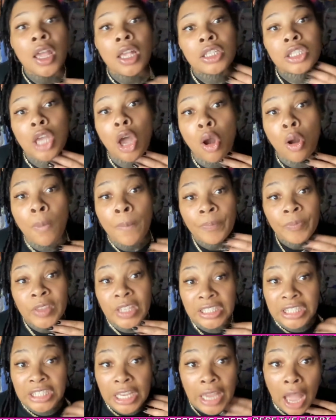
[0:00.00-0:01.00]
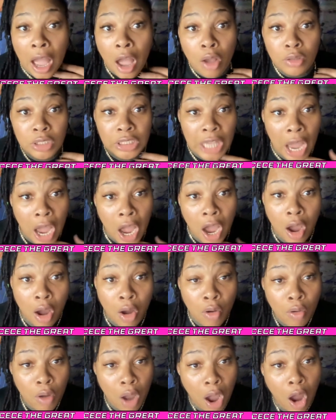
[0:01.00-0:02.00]
So the COs
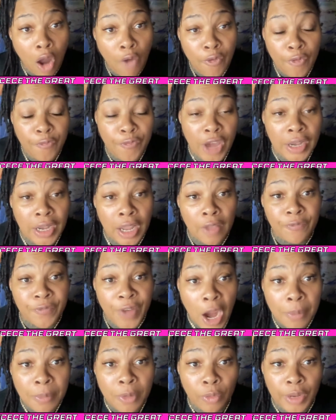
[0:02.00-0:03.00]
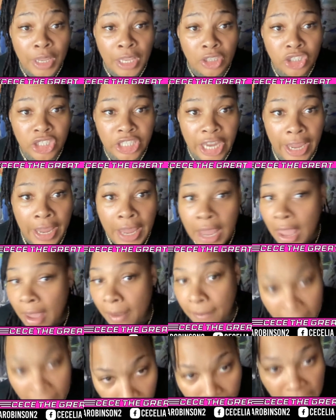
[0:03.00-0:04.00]
call over for the infirmary and shit,
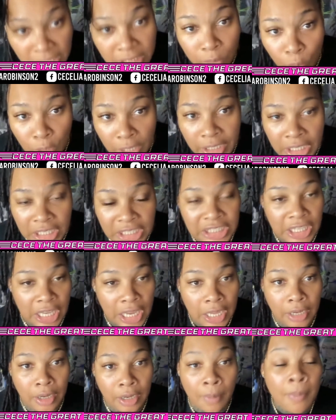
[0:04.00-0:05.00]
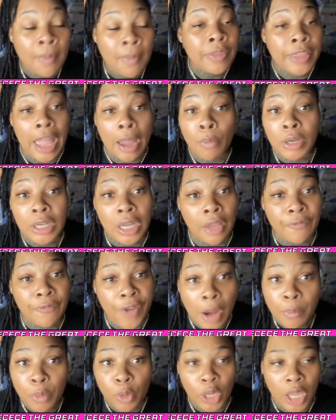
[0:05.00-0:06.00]
and me and Miss Wendy seeing them. Now when the
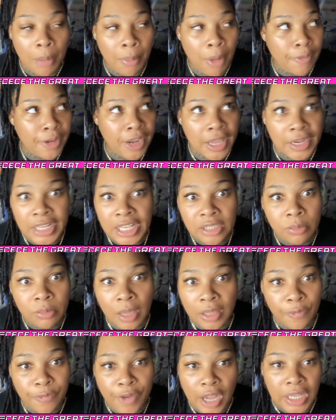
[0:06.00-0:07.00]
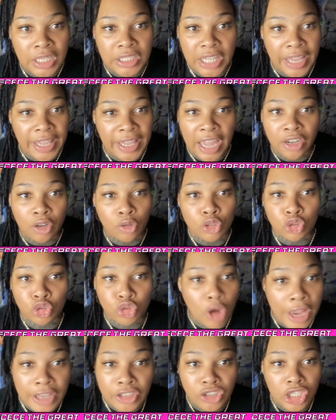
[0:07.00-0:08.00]
infirmary come over there, these motherfuckers ain't got no
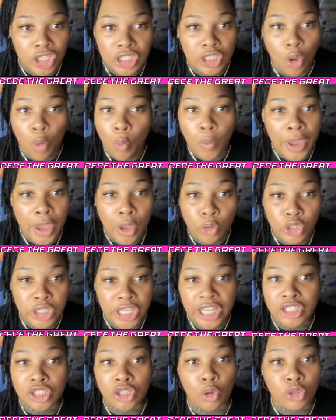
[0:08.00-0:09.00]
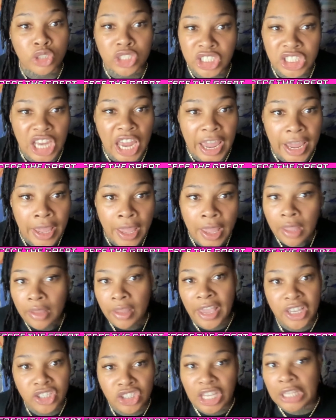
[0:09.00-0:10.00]
stretchers, no wheelchairs, no shit.
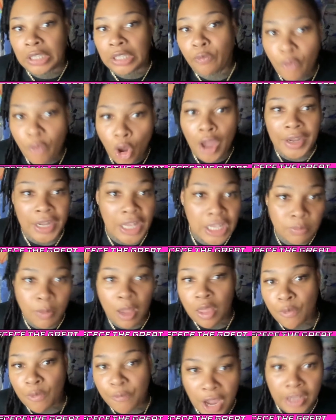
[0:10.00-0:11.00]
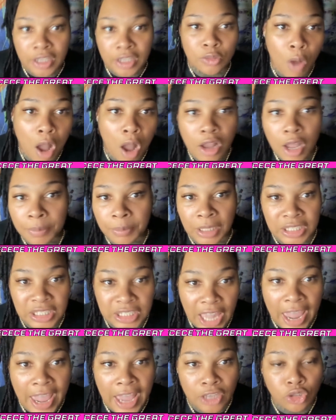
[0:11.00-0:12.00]
It's just four of these motherfuckers walk up the
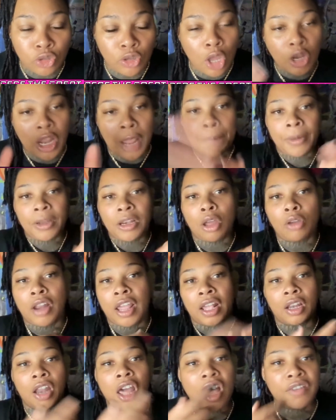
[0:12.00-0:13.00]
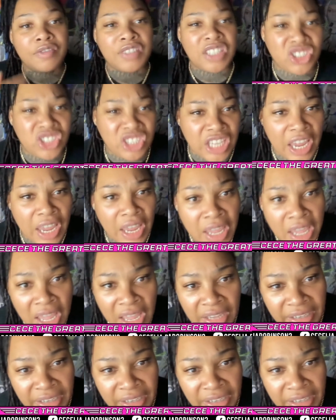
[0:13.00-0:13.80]
stairs. You know, they putting on their gloves and shit.